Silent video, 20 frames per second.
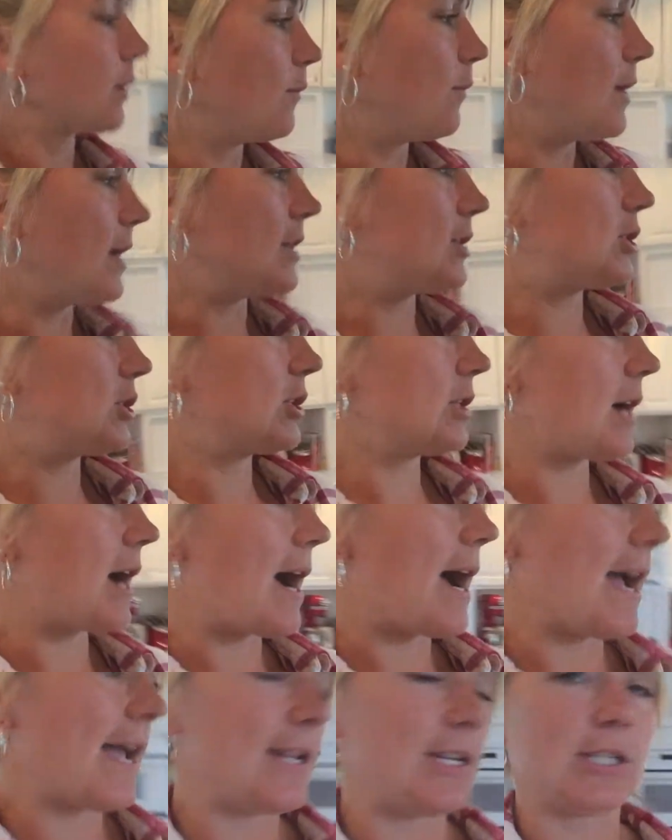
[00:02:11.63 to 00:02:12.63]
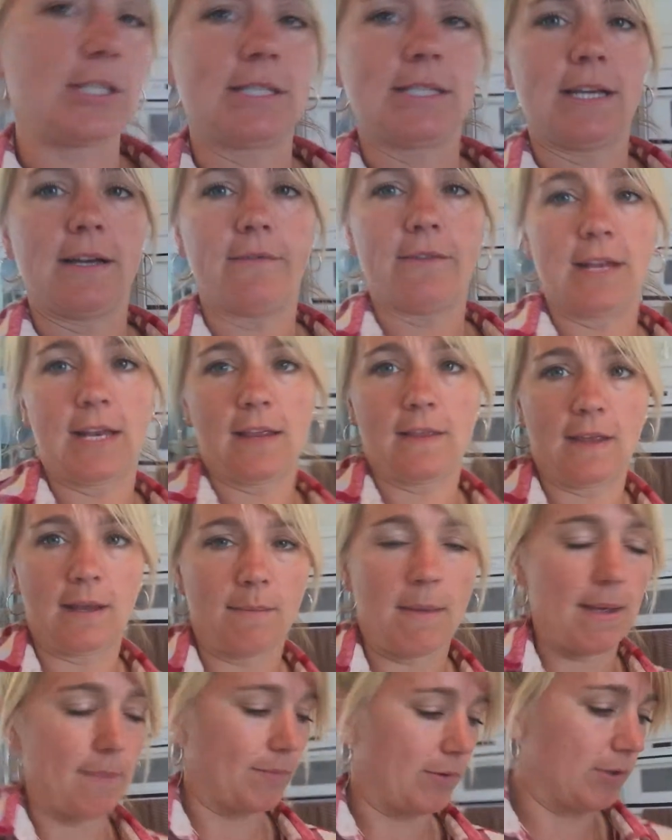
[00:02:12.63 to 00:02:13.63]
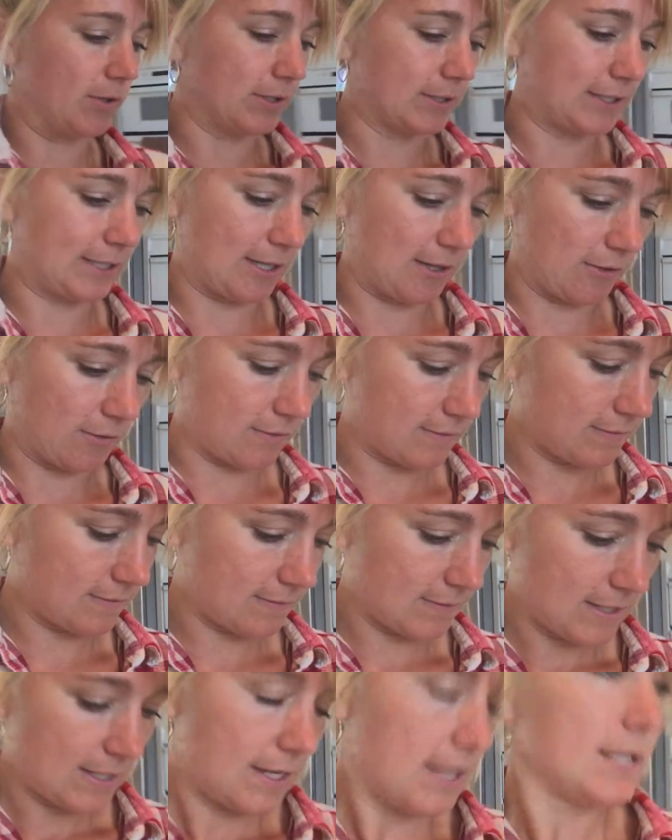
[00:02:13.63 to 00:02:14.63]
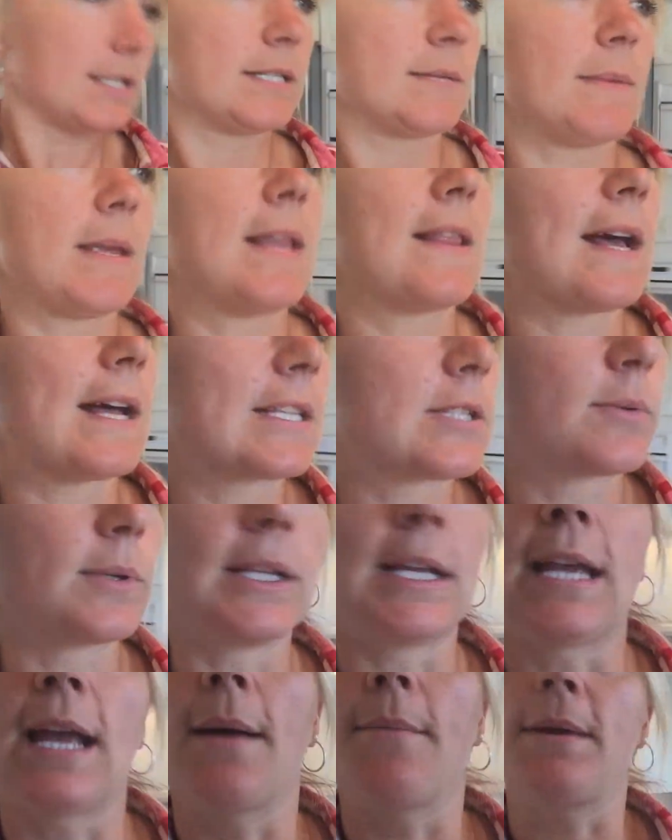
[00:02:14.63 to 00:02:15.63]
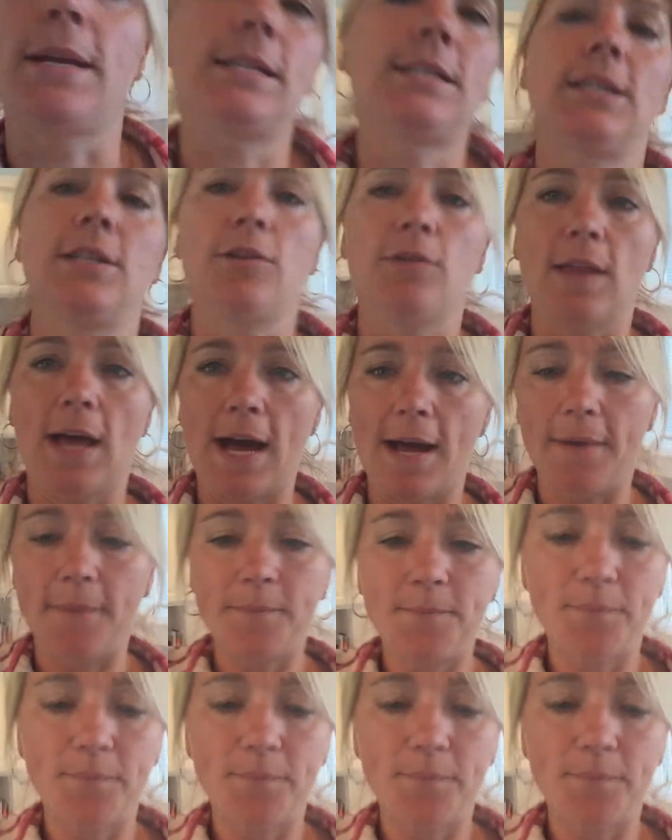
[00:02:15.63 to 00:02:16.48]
which I just love anything maple, so to me that's really yummy to do that.